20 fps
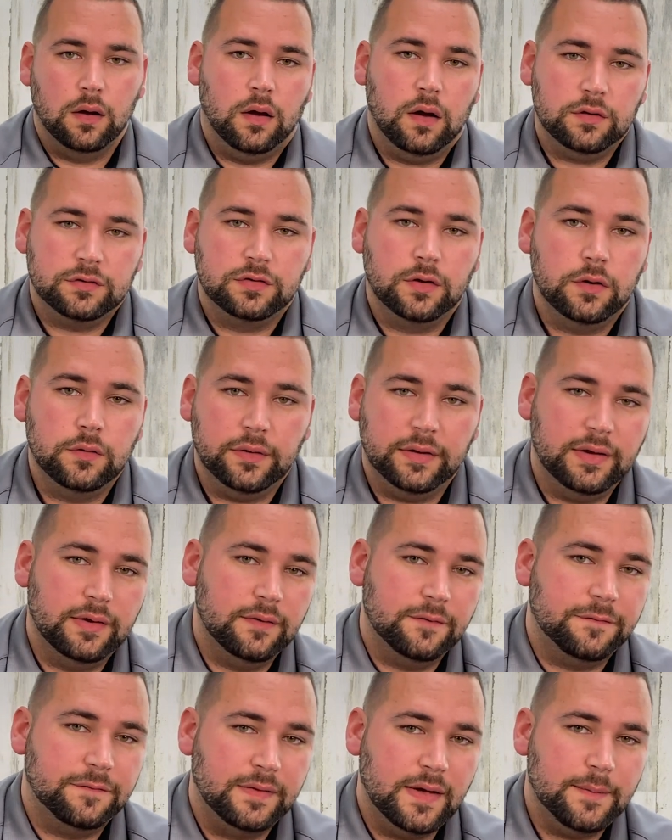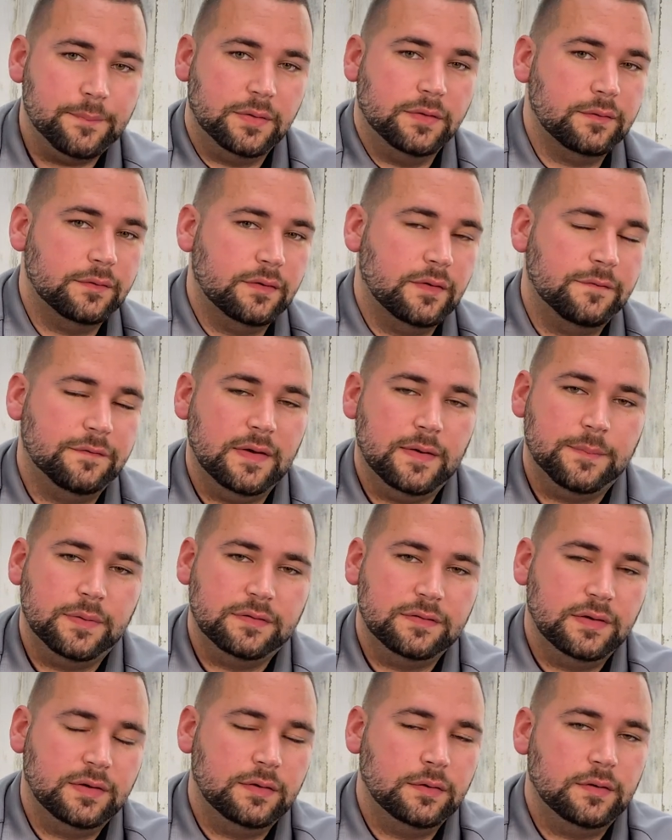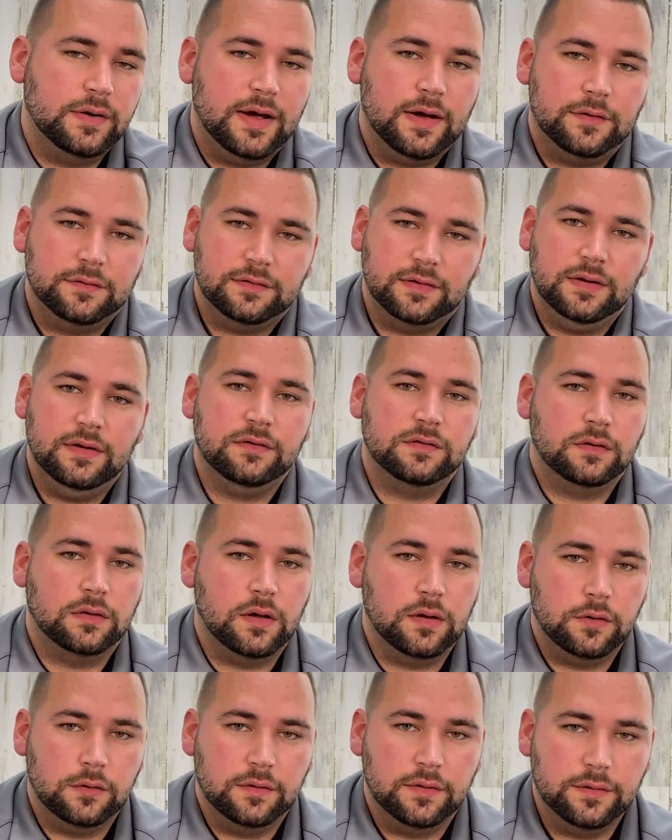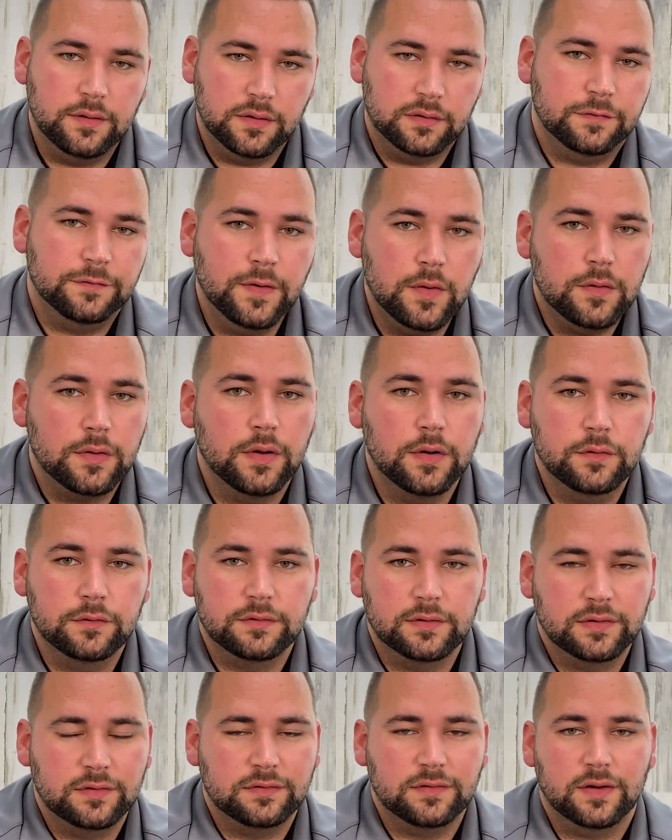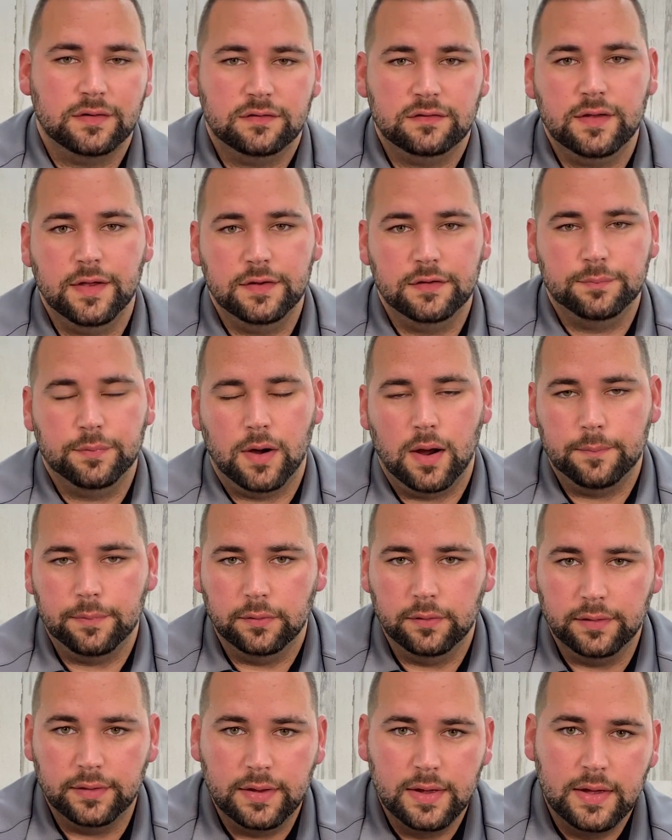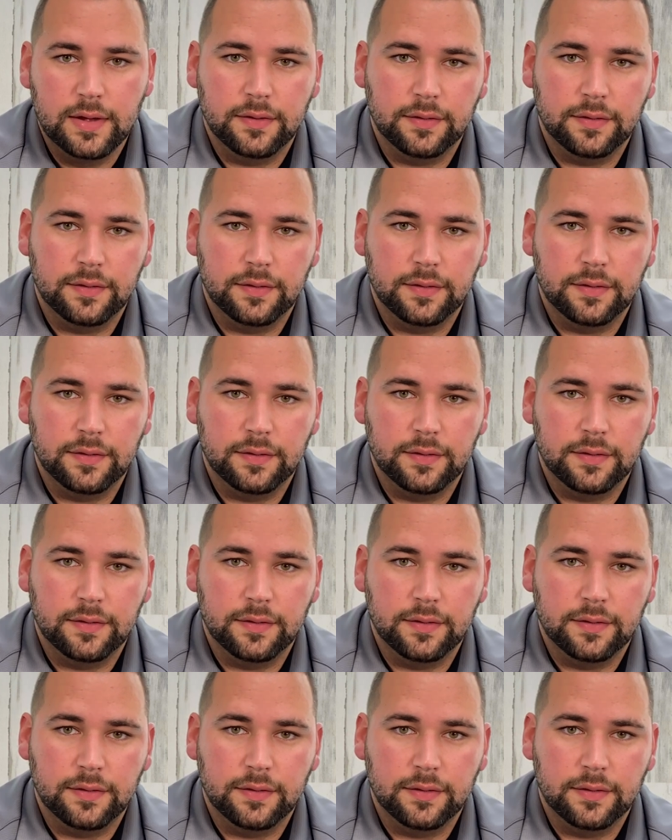Also, if that particular house is cluttered in those photos and it's not staged properly,